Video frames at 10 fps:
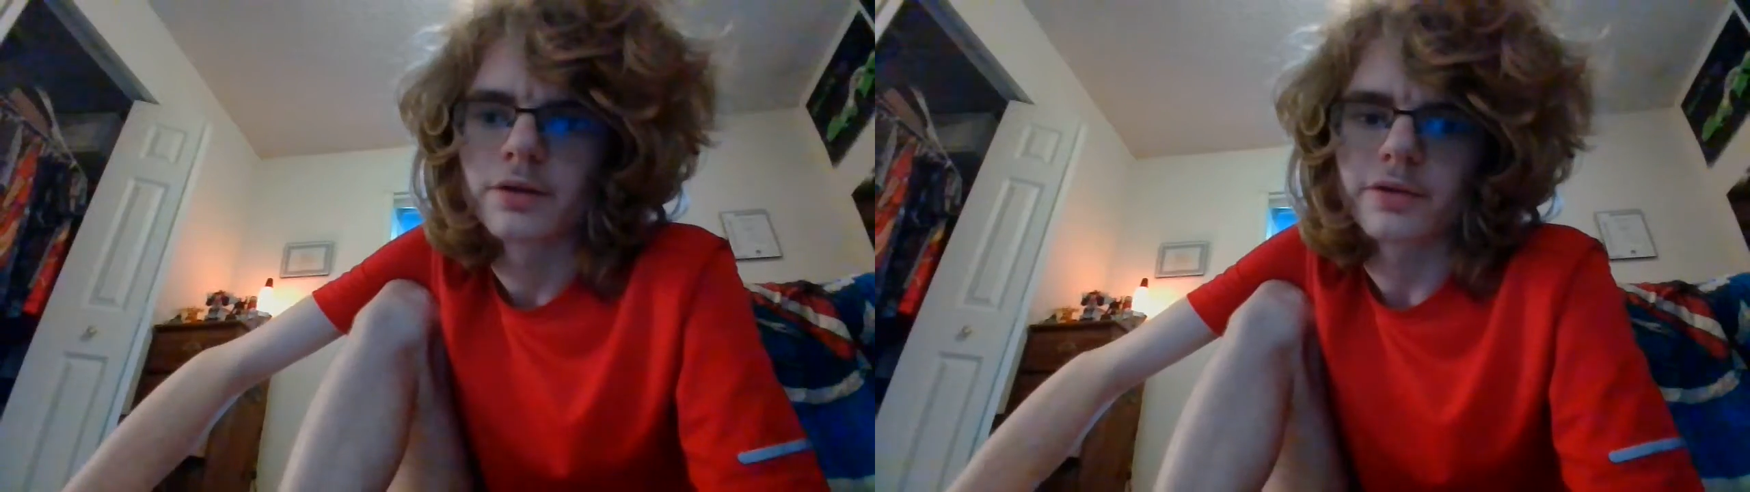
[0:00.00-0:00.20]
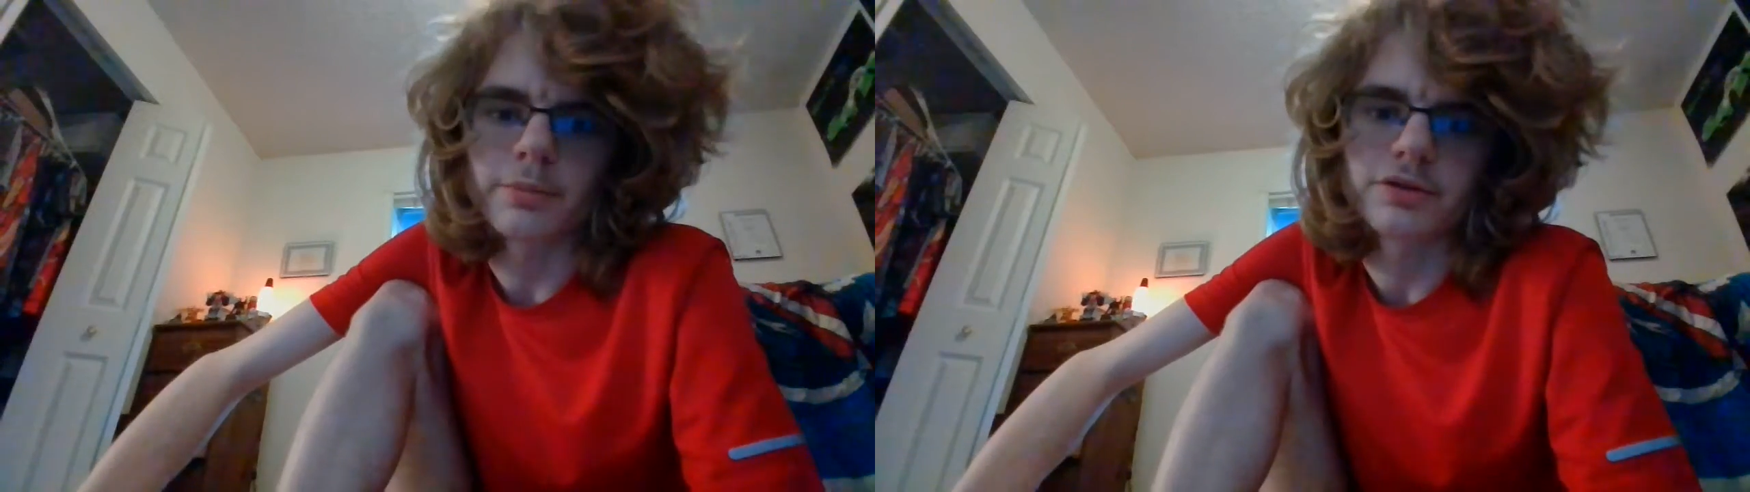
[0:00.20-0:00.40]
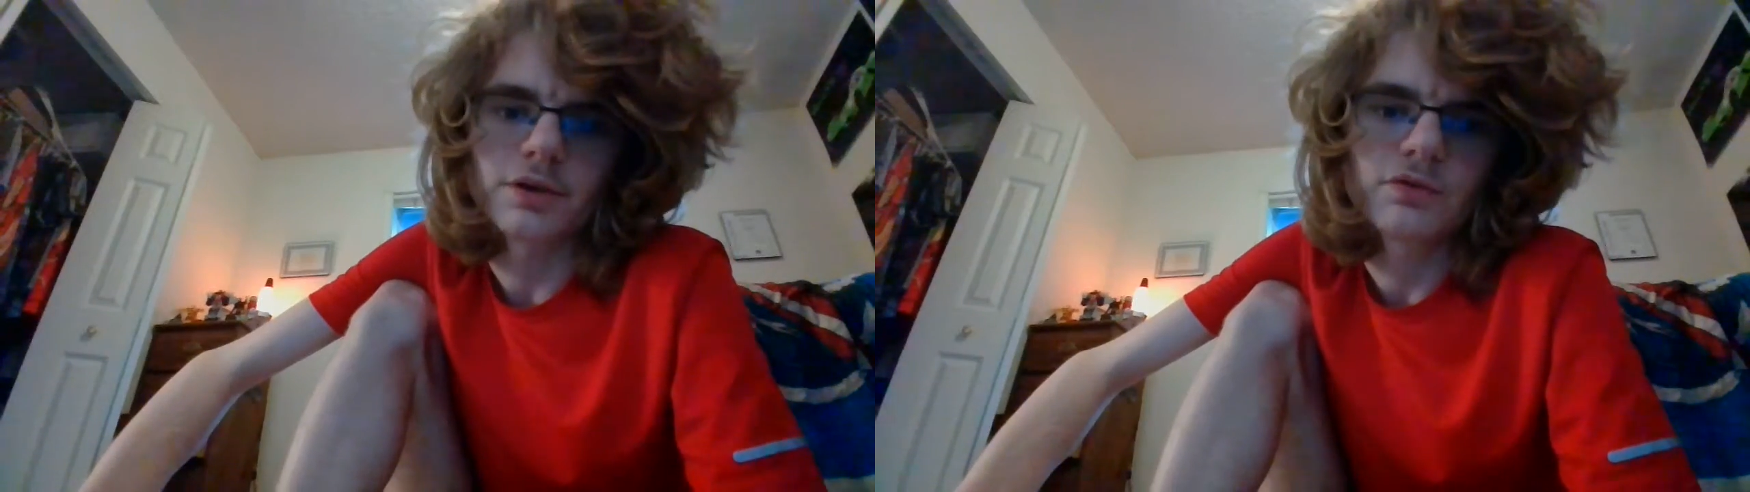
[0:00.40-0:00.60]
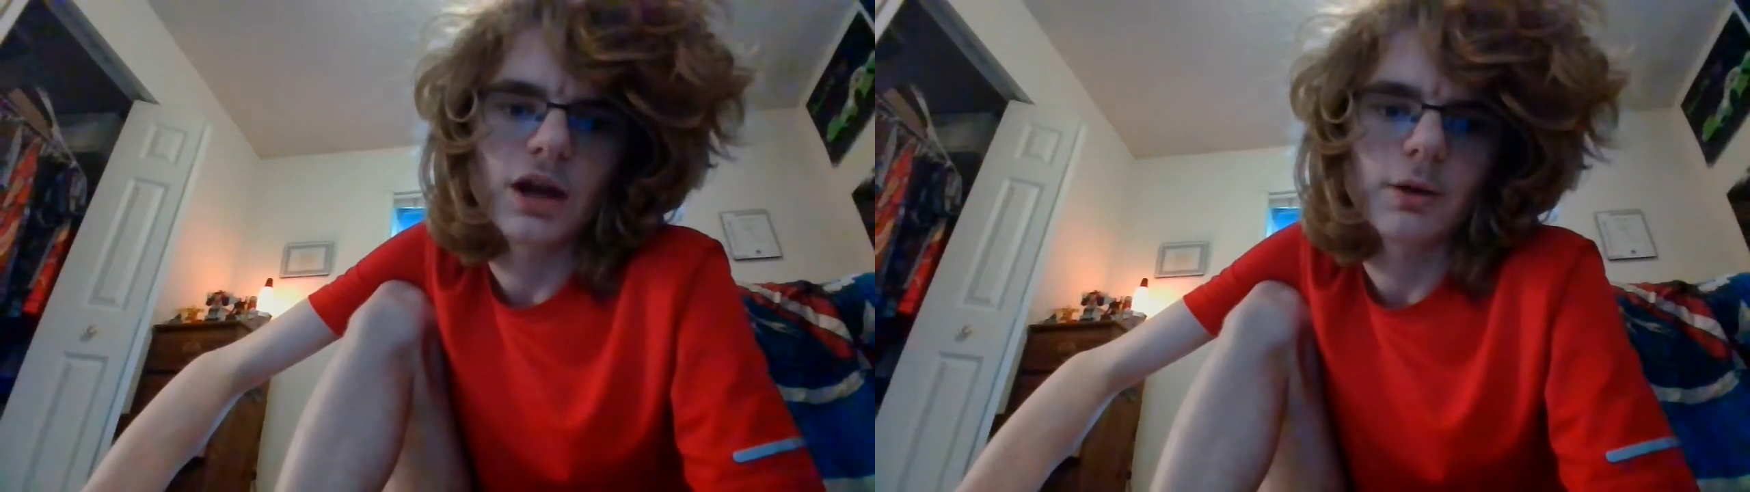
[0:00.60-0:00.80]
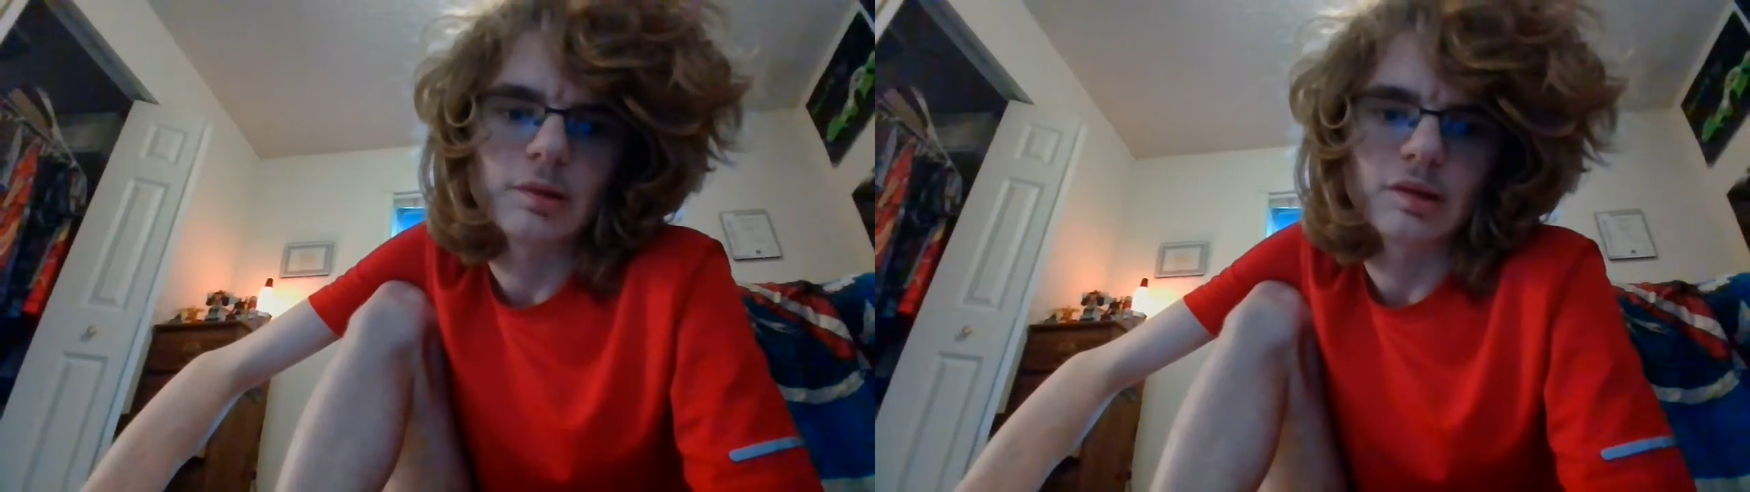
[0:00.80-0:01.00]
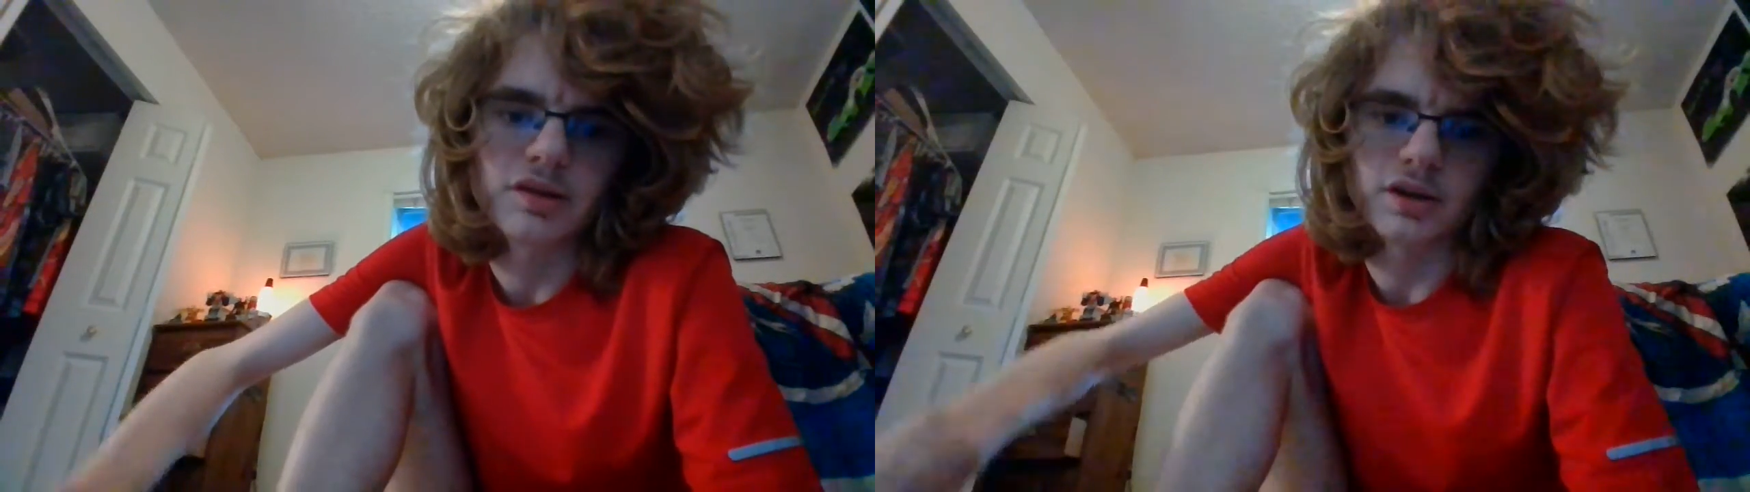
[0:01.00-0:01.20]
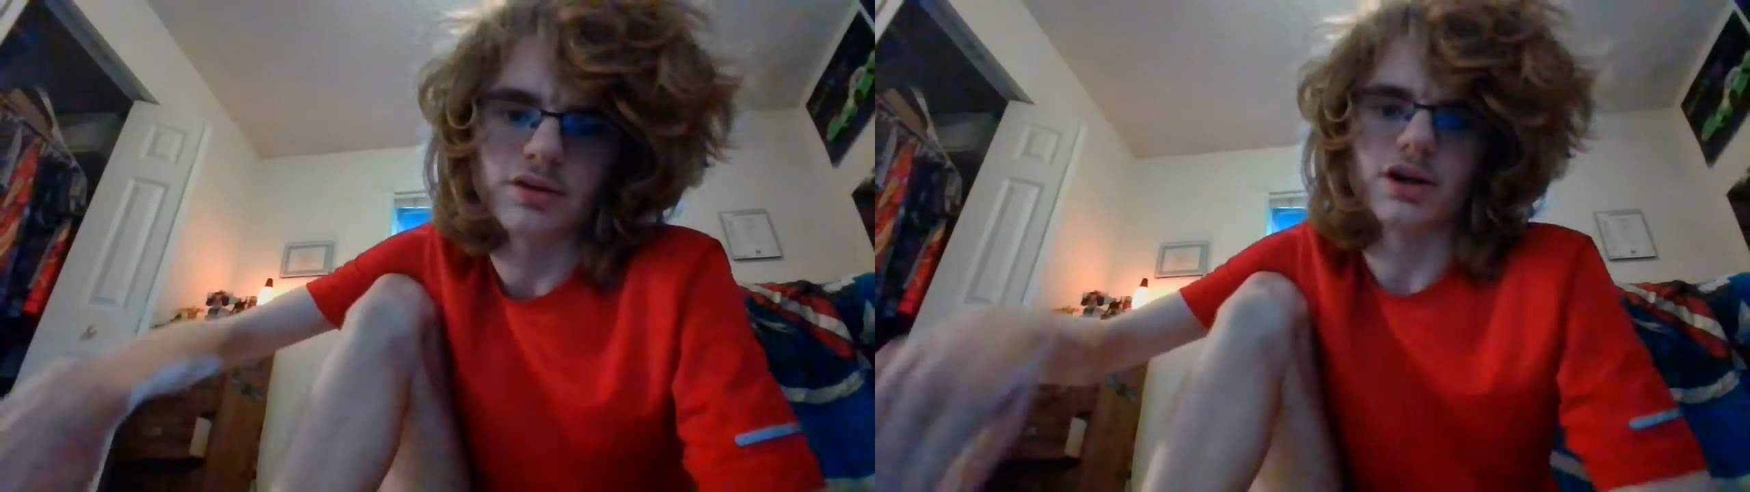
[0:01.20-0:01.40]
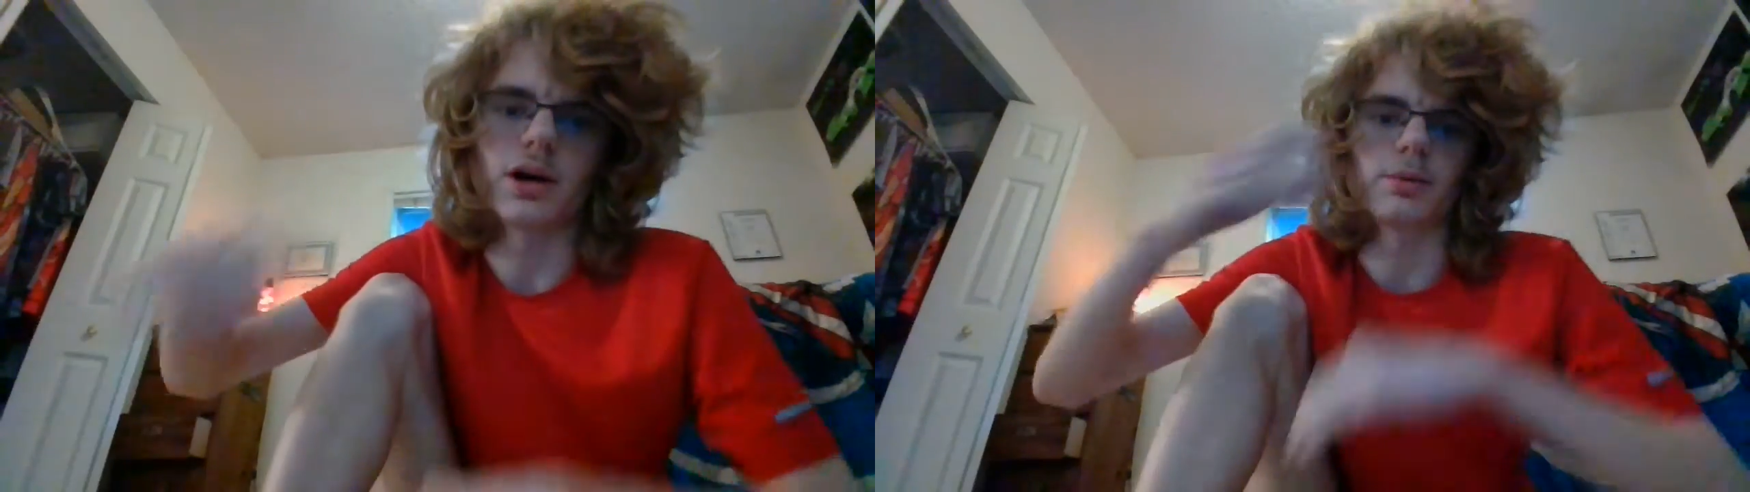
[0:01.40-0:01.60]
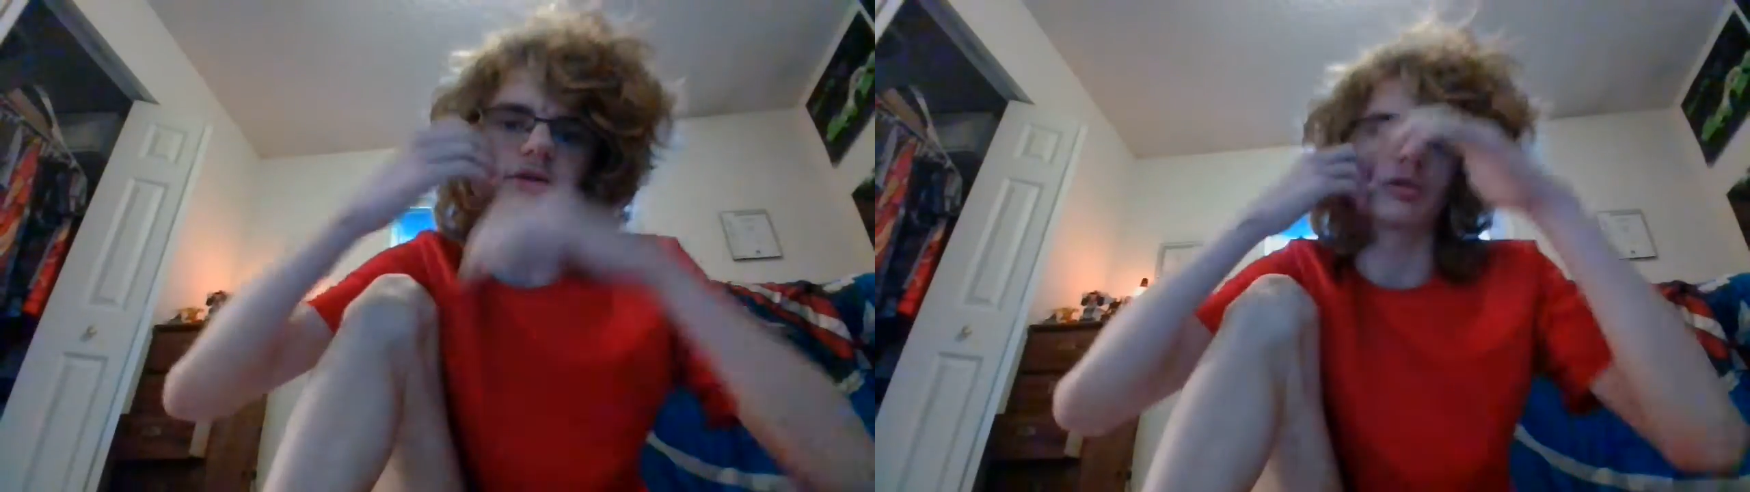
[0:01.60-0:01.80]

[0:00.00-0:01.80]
some stuff that I've been seeing in the comments.